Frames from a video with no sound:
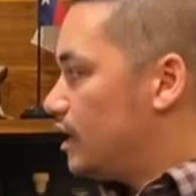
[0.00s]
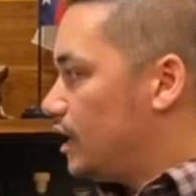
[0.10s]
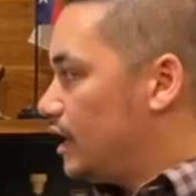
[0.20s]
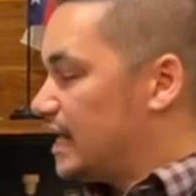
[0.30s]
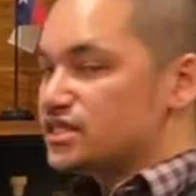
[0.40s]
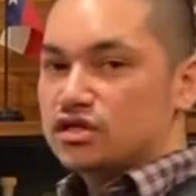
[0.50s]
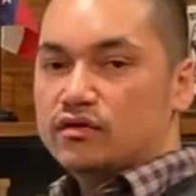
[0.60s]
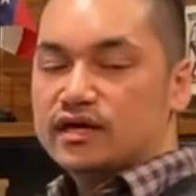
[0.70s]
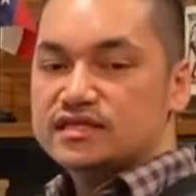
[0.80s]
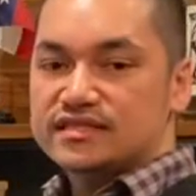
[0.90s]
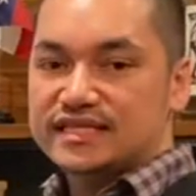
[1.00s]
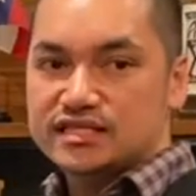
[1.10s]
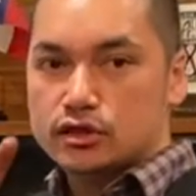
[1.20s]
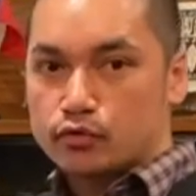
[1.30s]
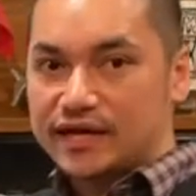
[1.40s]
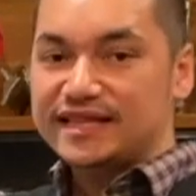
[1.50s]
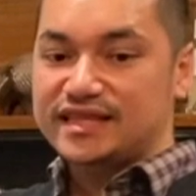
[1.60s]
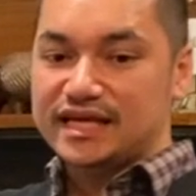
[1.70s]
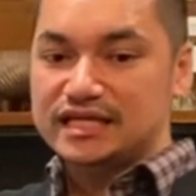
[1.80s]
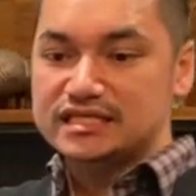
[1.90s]
Uh, as long as these three
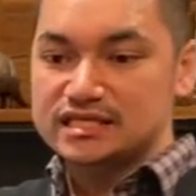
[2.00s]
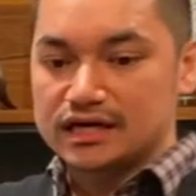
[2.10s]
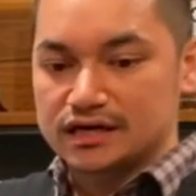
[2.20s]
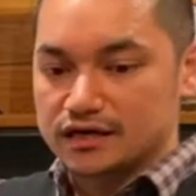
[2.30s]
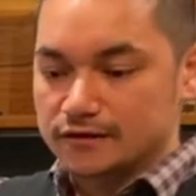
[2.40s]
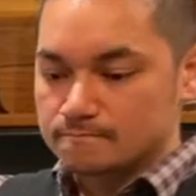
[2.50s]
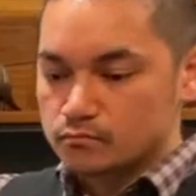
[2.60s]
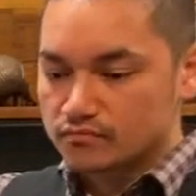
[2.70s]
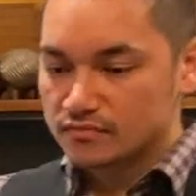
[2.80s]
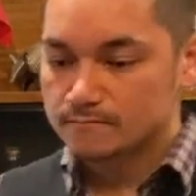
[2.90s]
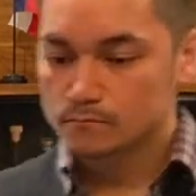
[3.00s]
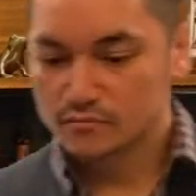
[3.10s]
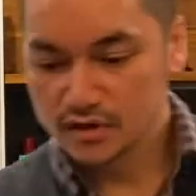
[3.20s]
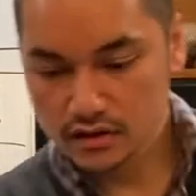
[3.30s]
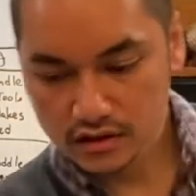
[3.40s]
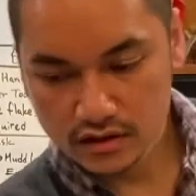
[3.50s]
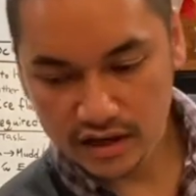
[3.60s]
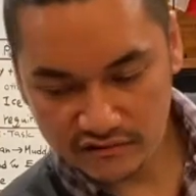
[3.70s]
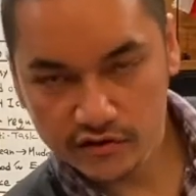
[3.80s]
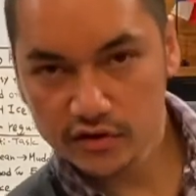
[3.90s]
things are
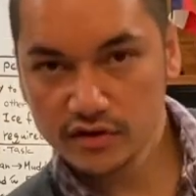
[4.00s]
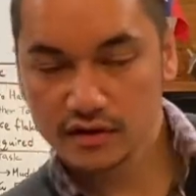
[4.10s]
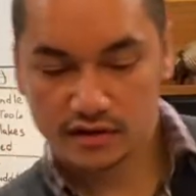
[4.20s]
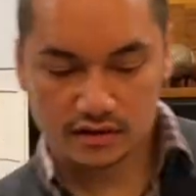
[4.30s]
covered,